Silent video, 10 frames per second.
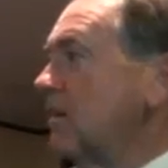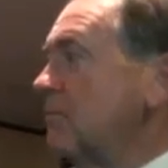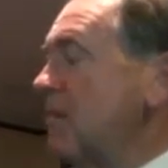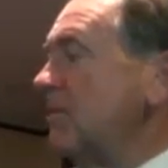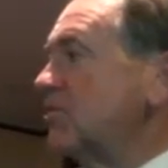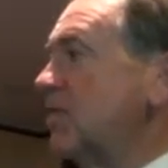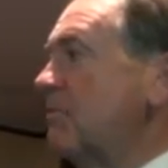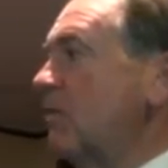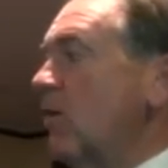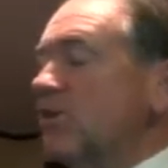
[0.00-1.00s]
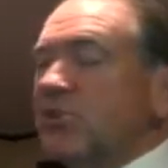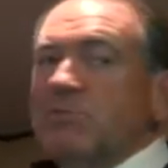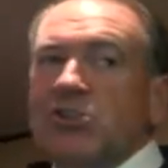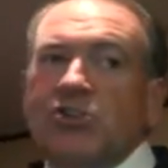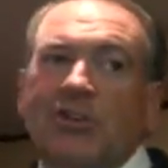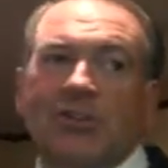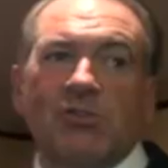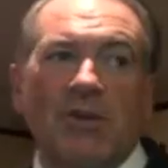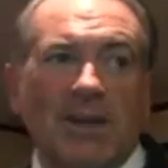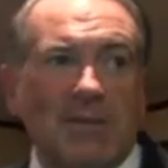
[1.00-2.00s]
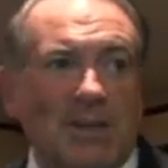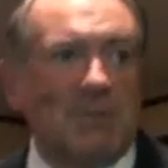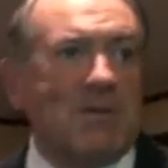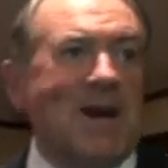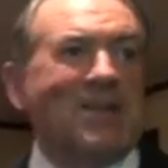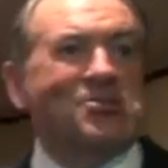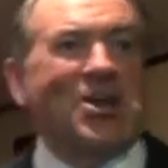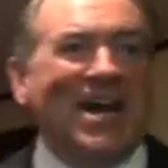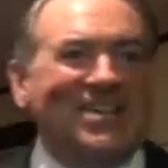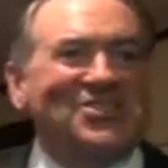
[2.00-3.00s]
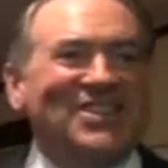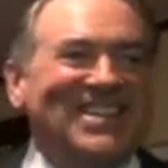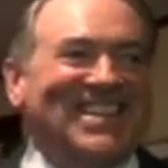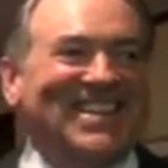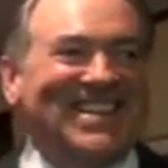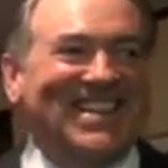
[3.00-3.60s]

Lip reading: Maybe it's Debbie Wasserman Schultz wanting me to apologize.